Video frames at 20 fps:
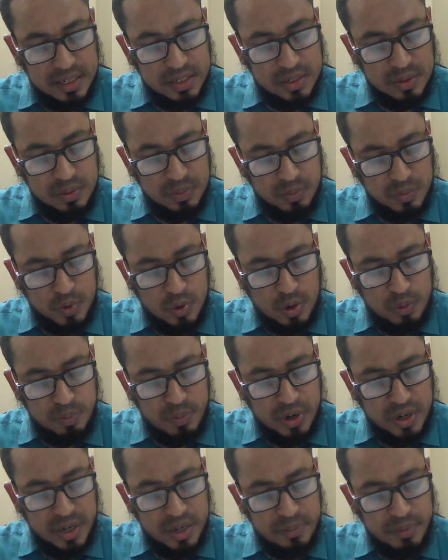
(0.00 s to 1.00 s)
is
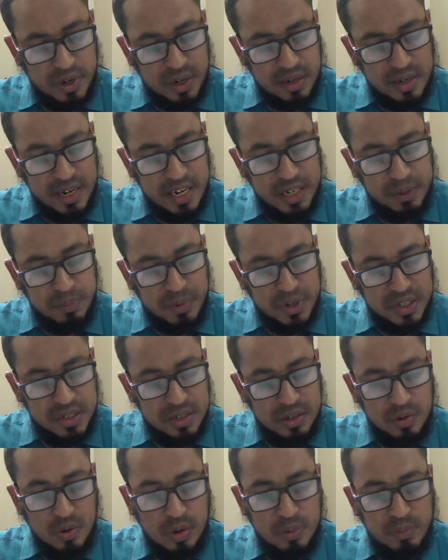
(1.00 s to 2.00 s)
convertible,
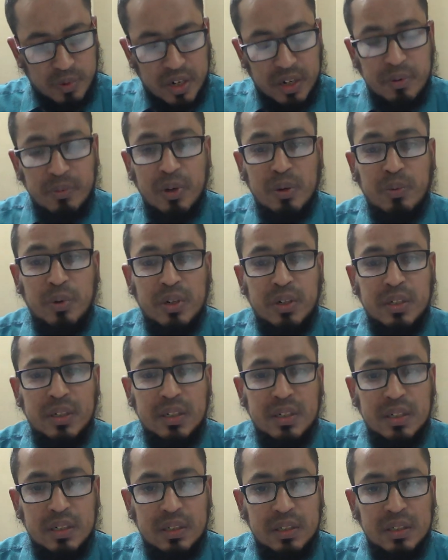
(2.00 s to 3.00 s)
8% convertible bond.
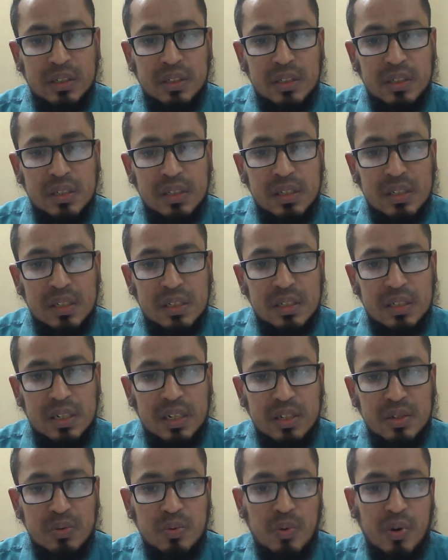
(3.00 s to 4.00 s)

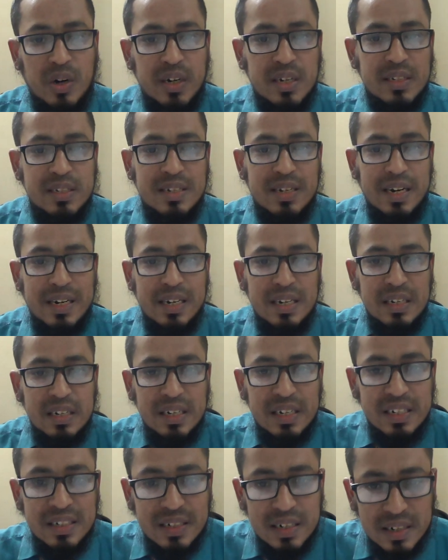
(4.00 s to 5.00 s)
Just what is getting
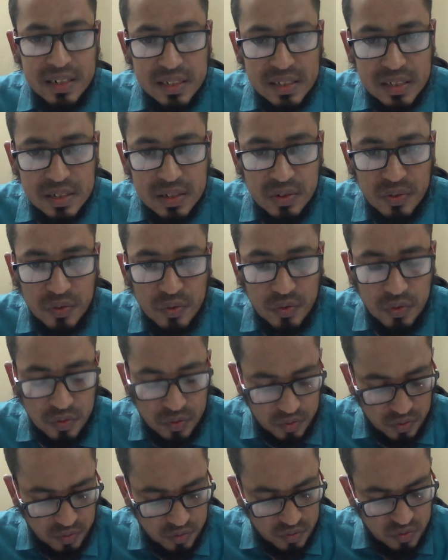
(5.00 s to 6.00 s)
interest
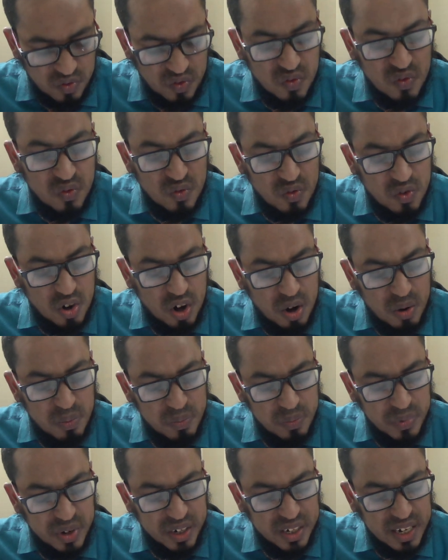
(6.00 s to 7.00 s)

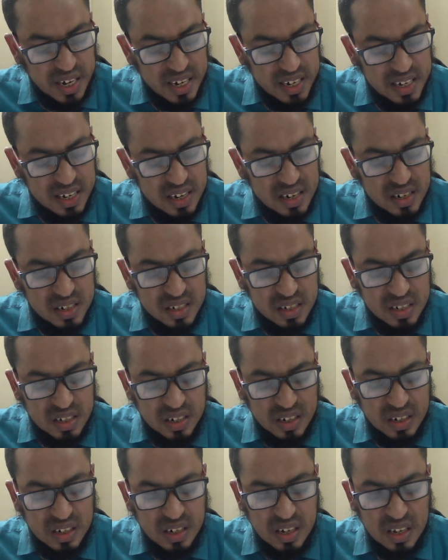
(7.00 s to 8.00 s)
from 10 years
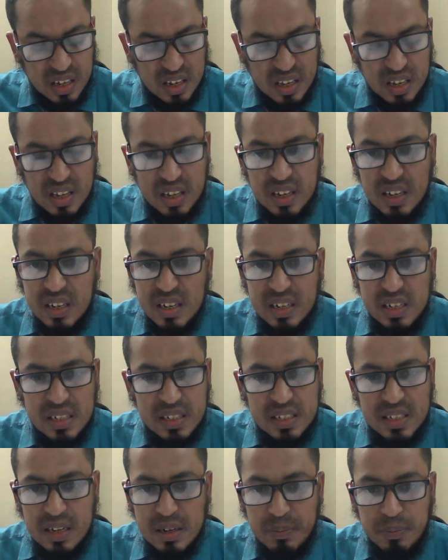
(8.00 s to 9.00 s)

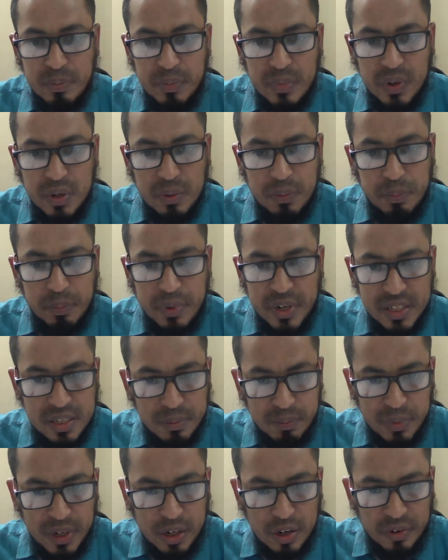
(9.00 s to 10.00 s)
is the
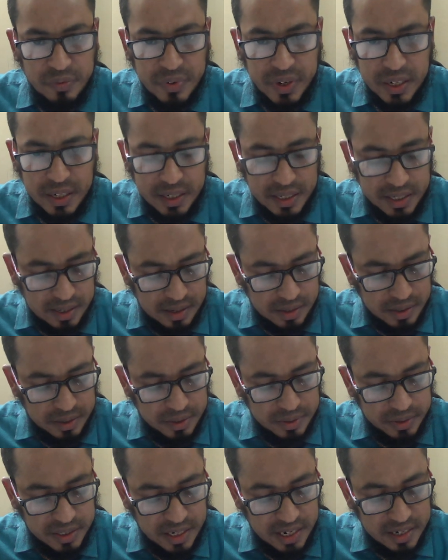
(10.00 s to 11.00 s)
present value of
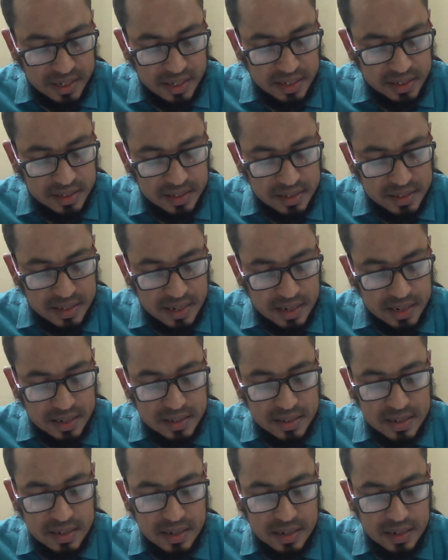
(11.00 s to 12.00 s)
10 years
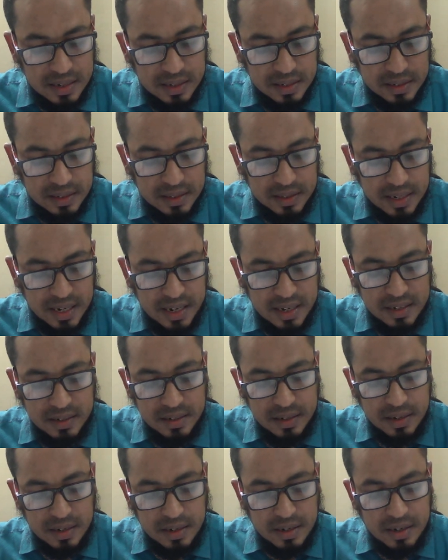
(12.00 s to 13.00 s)
interest,
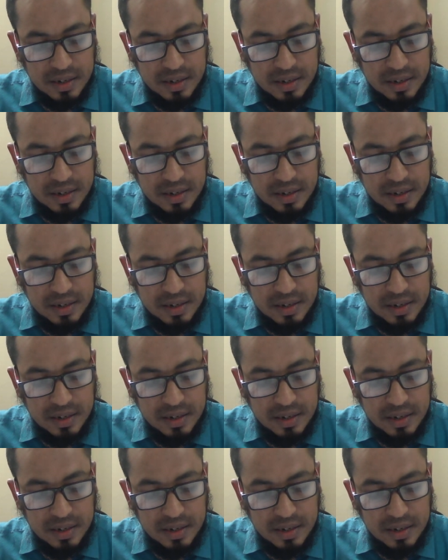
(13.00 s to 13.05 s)
then